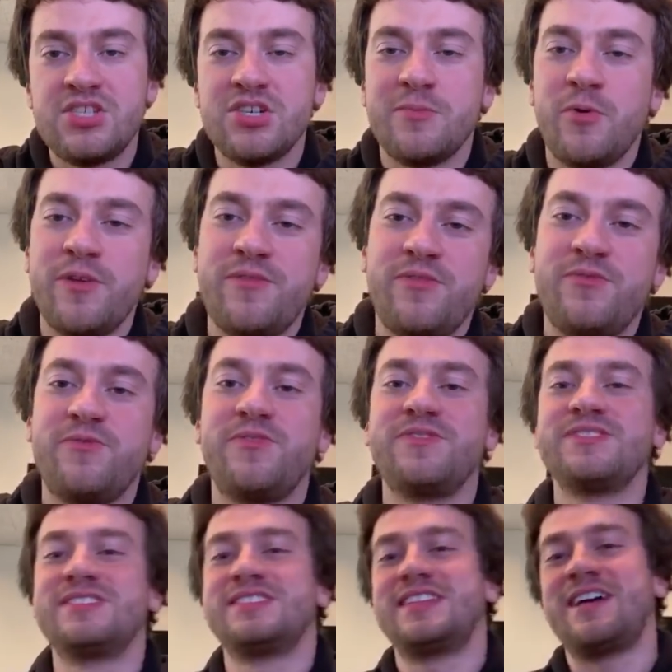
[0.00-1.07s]

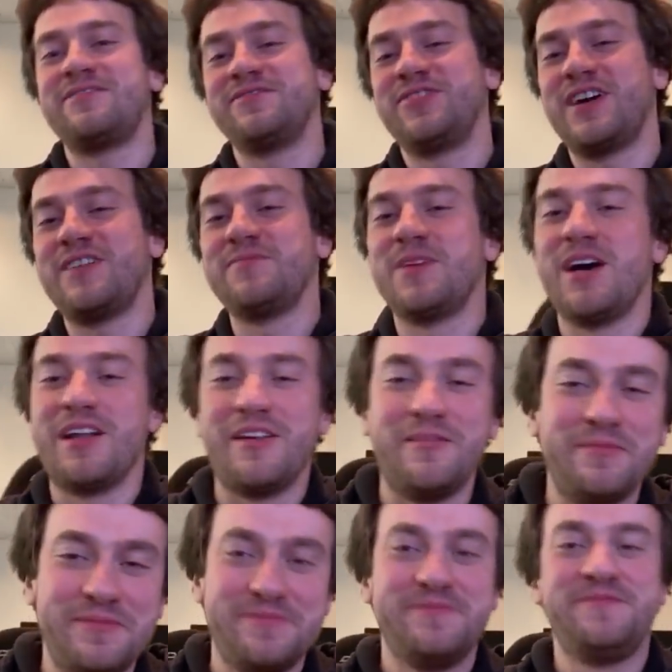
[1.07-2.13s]
0.75
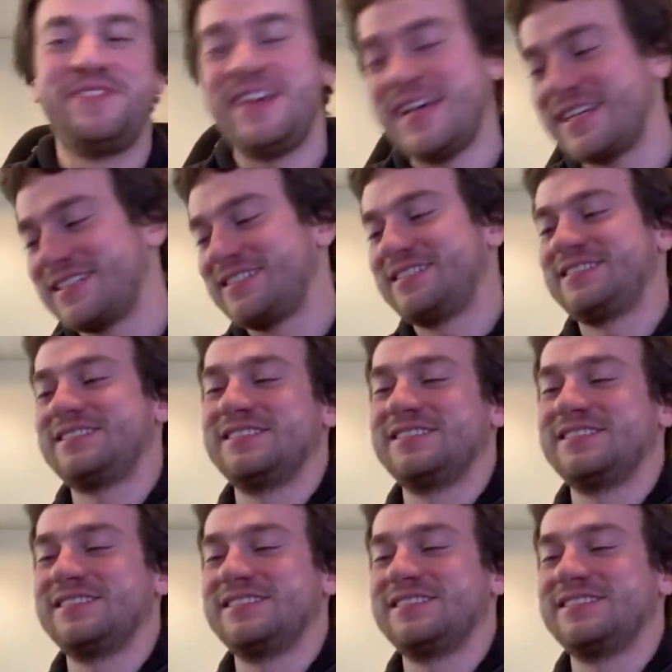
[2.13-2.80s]
model fixed?